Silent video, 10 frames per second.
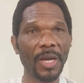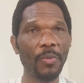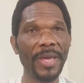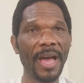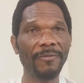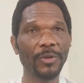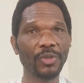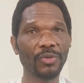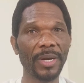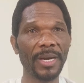we have
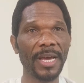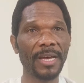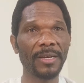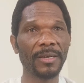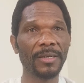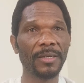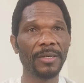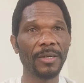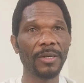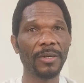Australia,
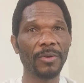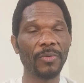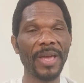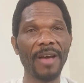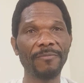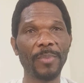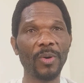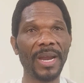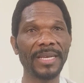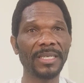we have
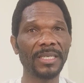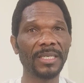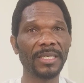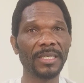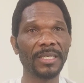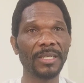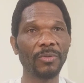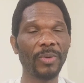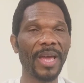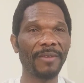Poland,
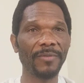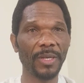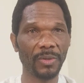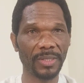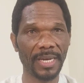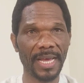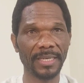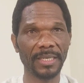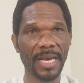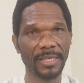we have New
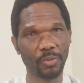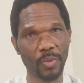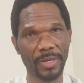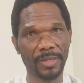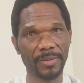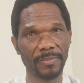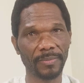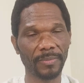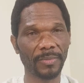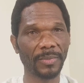Zealand as well,
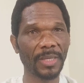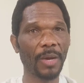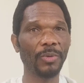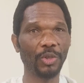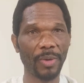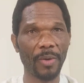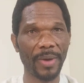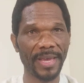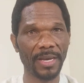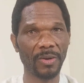which we are
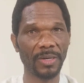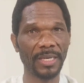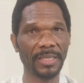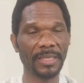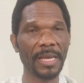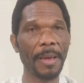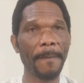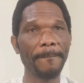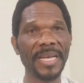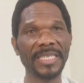working on it.
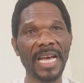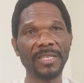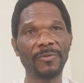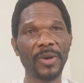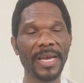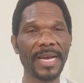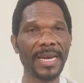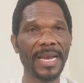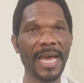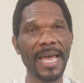But as for the
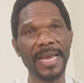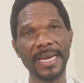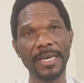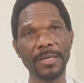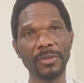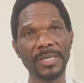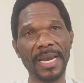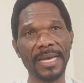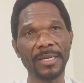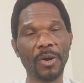Canada and the New
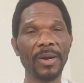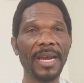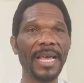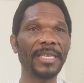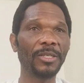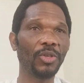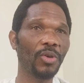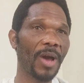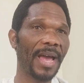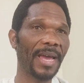Zealand, unless
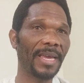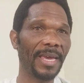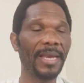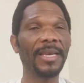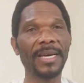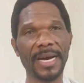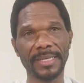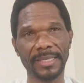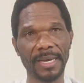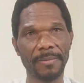you are in
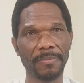Qatar,